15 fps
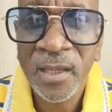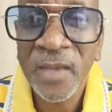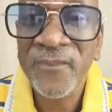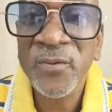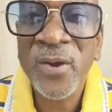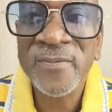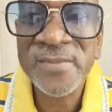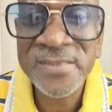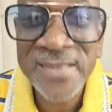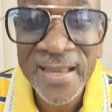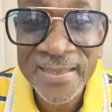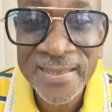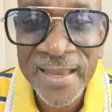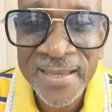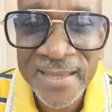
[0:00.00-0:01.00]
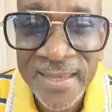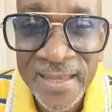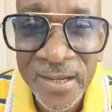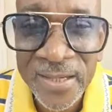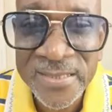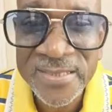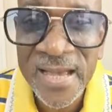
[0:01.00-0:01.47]
If you have standard
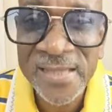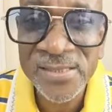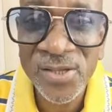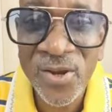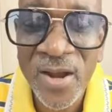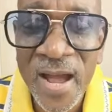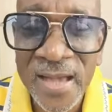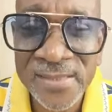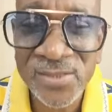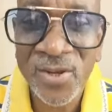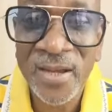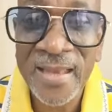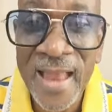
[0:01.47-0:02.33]
English as your as your